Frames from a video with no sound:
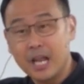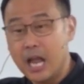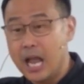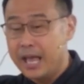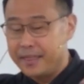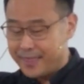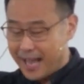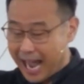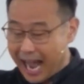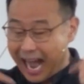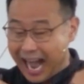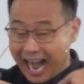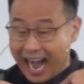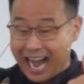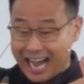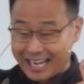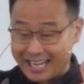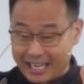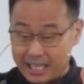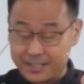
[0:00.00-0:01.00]
The heart
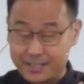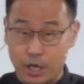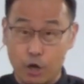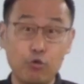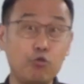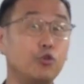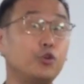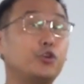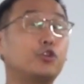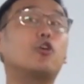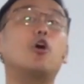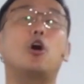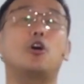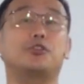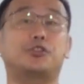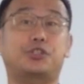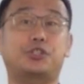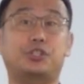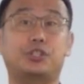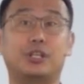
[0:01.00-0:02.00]
is the root
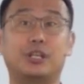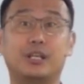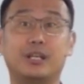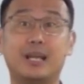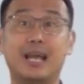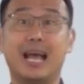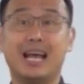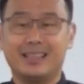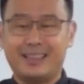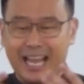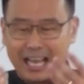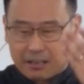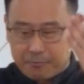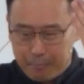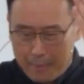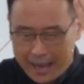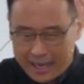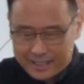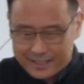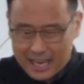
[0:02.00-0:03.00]
cause that
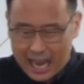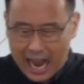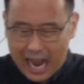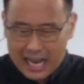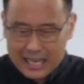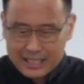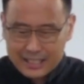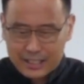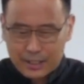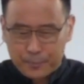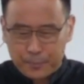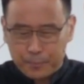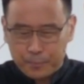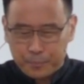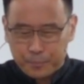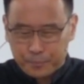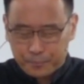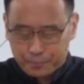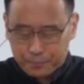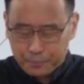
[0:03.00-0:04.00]
makes us
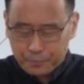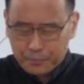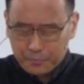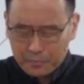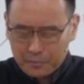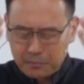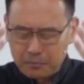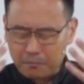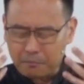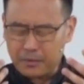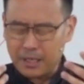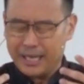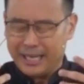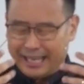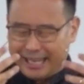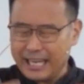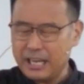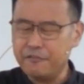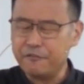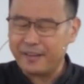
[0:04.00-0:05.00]

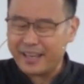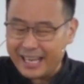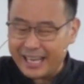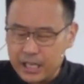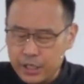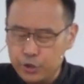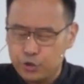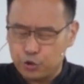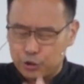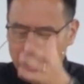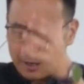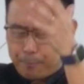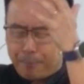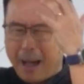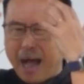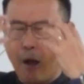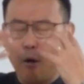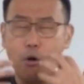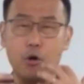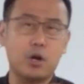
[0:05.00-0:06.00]
give in to the
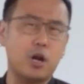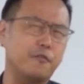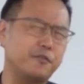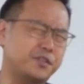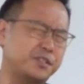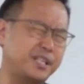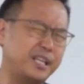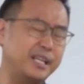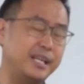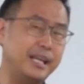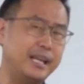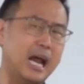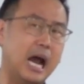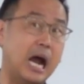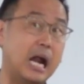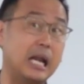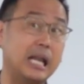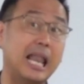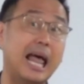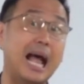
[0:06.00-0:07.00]
power of sin in our
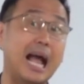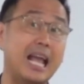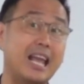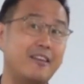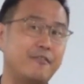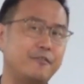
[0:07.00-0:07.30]
lives.